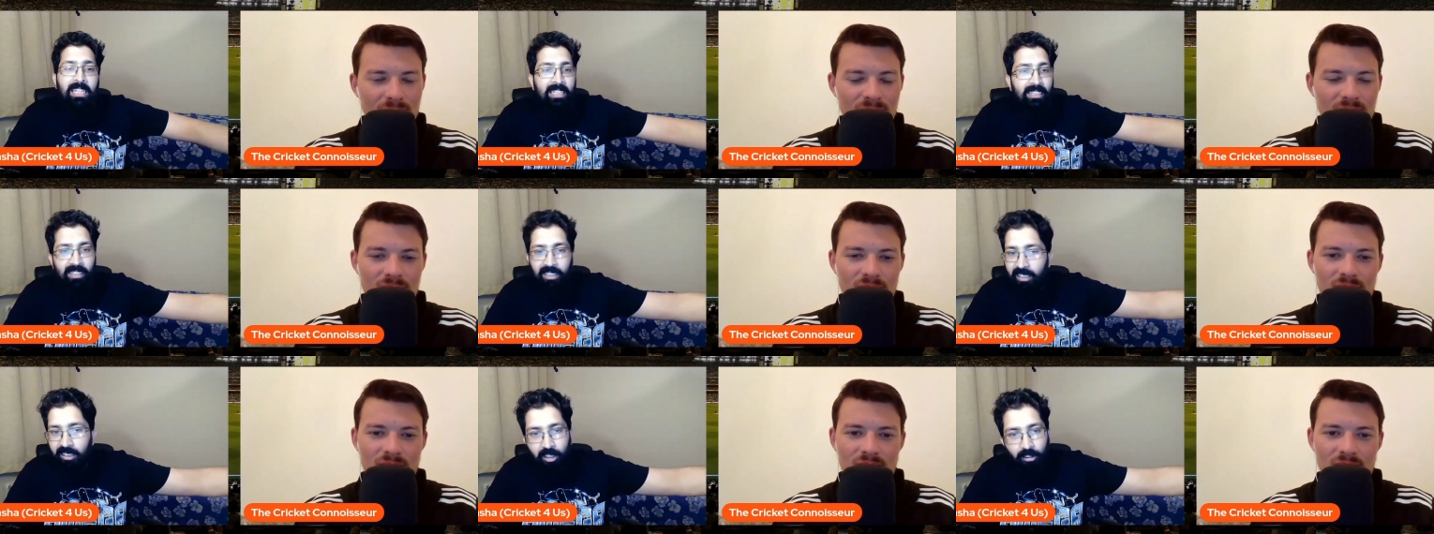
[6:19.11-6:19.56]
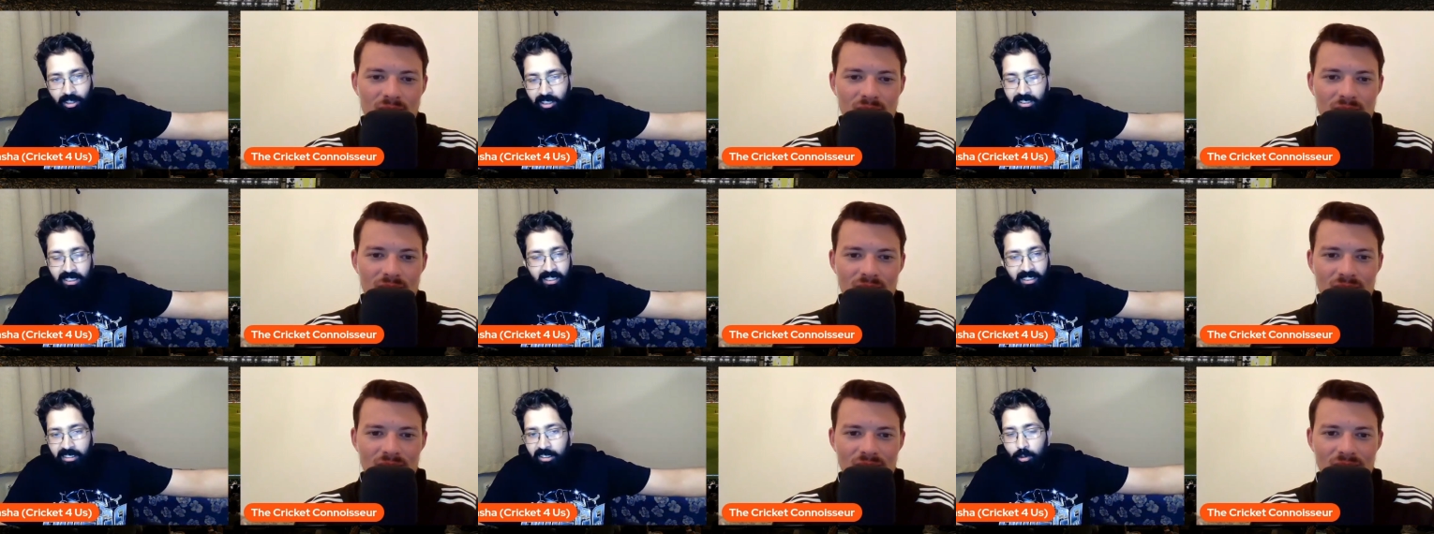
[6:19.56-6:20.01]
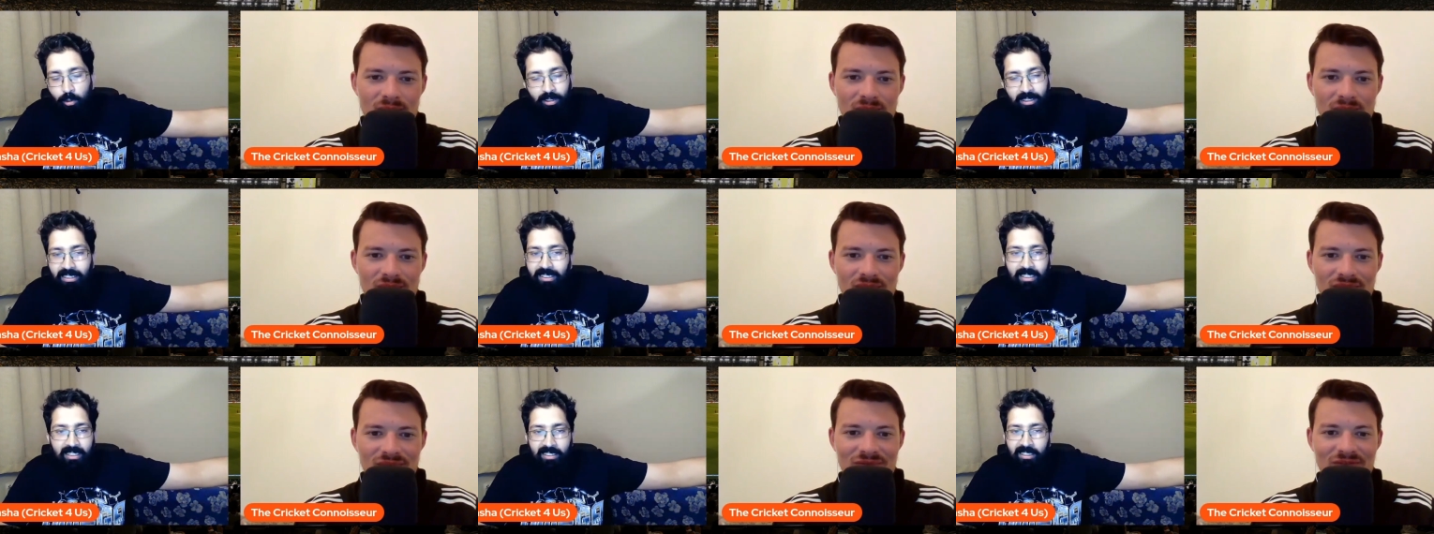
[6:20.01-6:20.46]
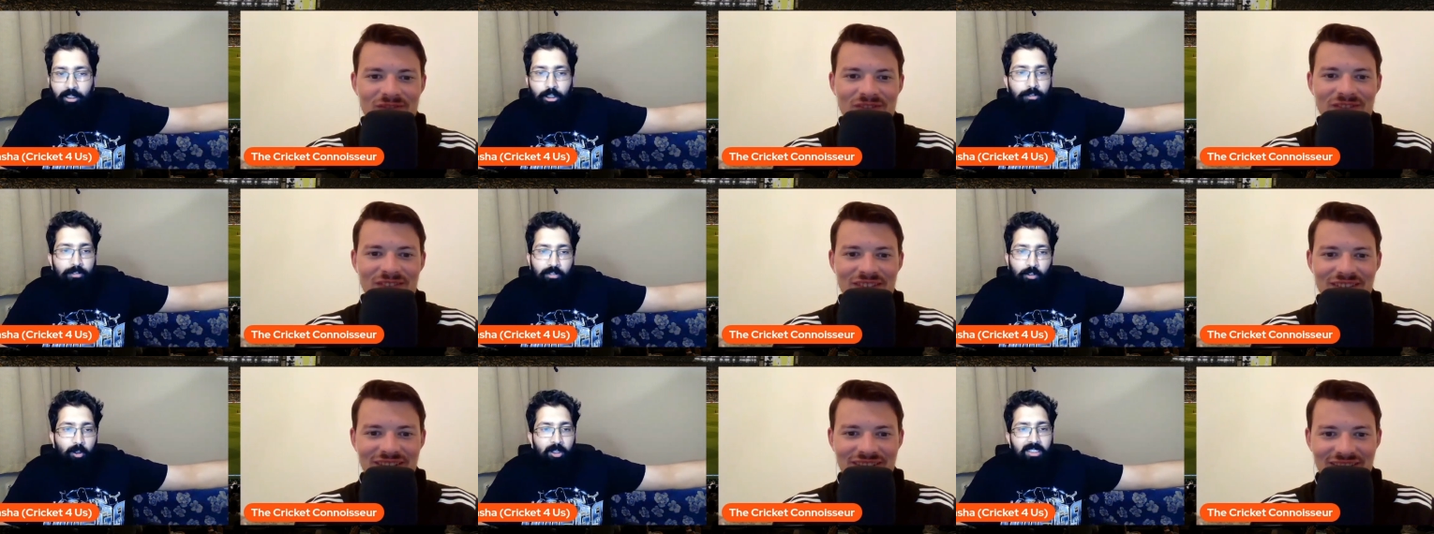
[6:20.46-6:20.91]
Speaker 1: Sikandar Raza can score 60
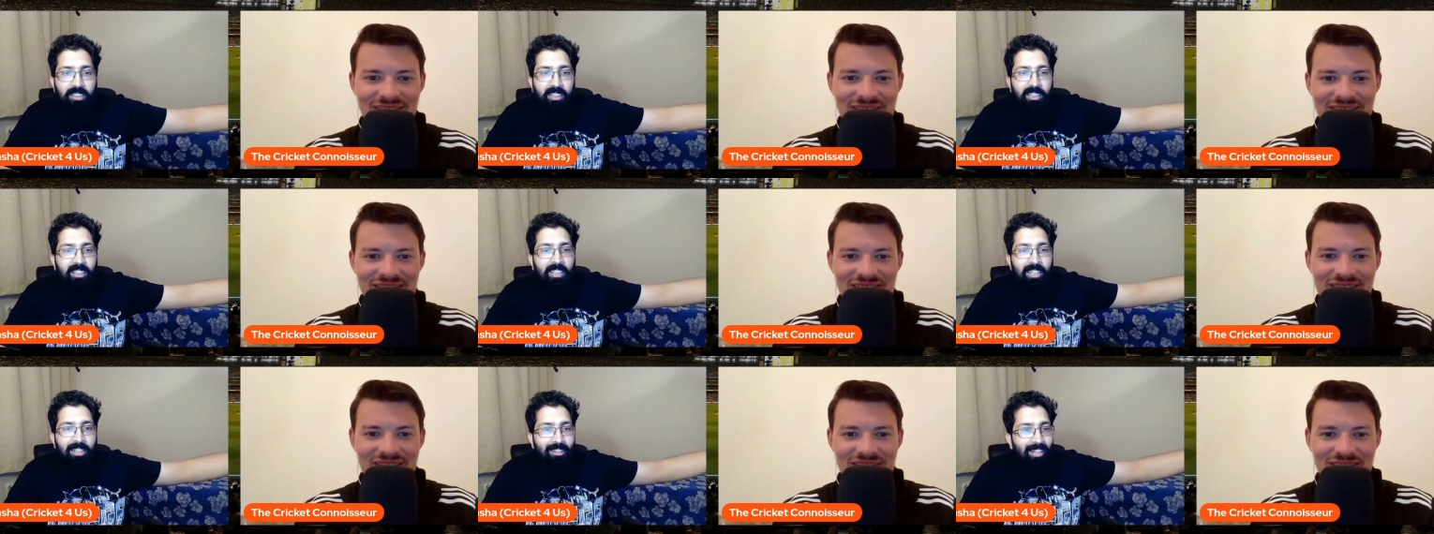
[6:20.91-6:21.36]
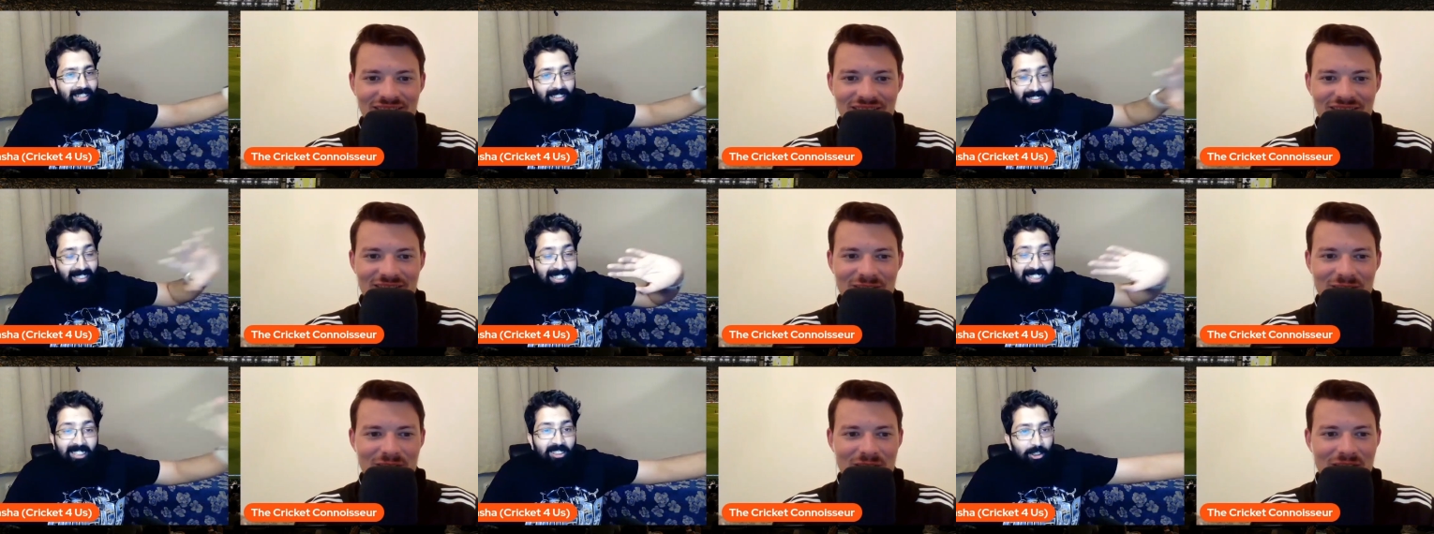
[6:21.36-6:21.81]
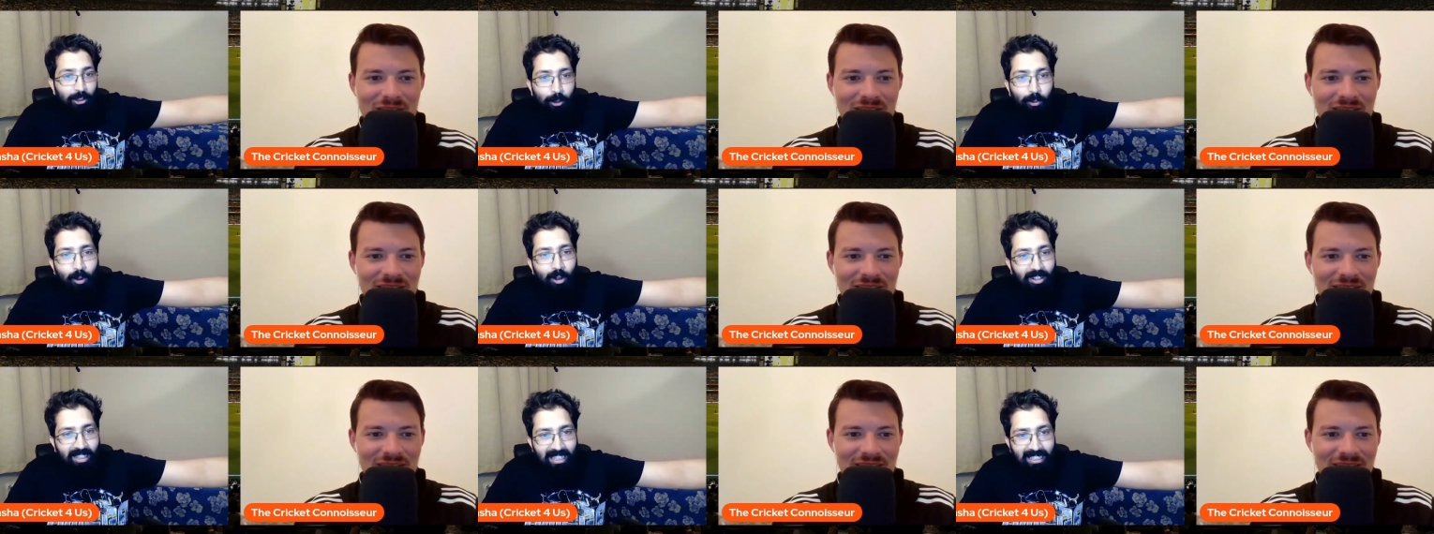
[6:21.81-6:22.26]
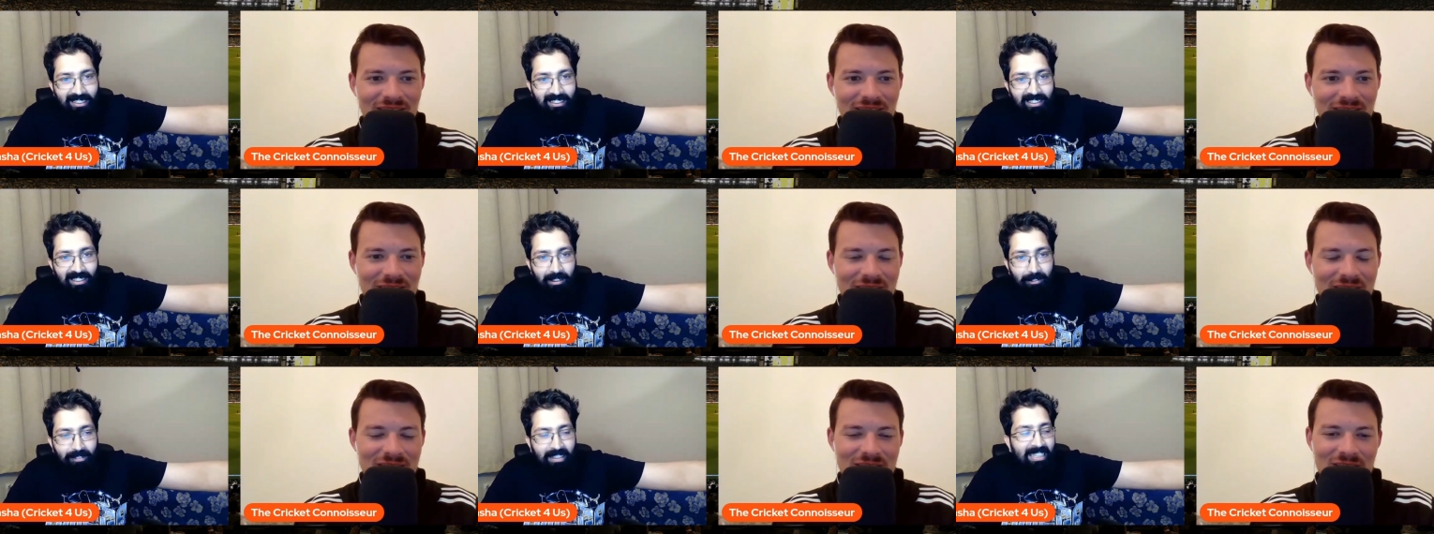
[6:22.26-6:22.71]
of 40. Right? They can do all that
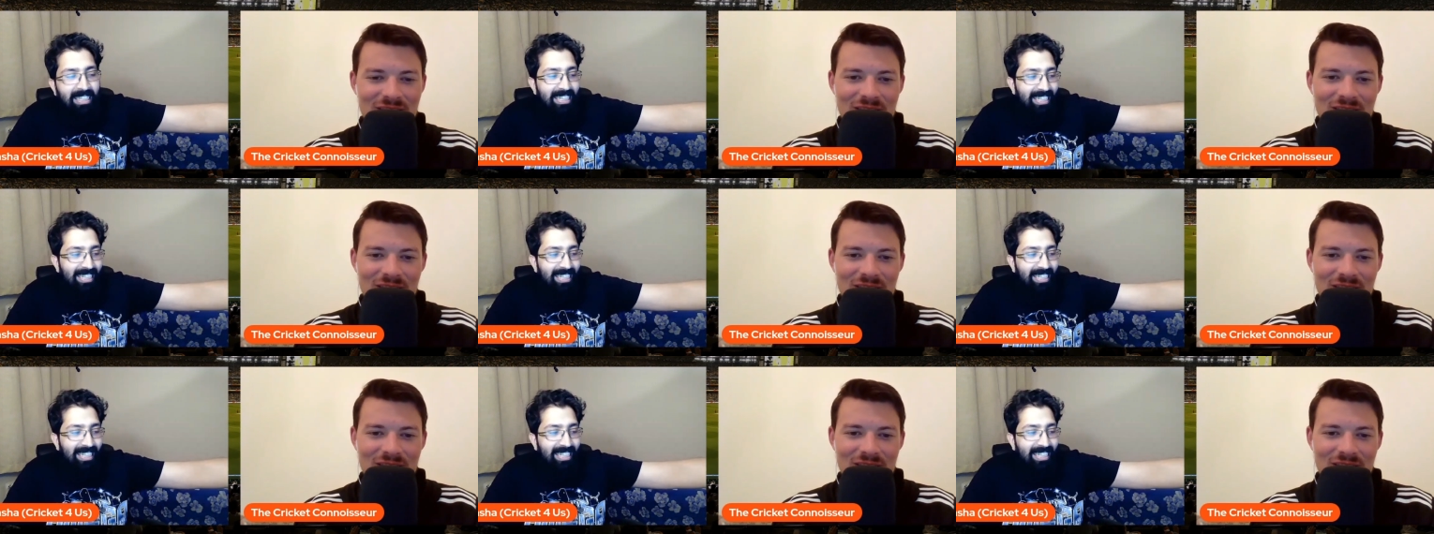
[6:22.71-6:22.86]
stuff.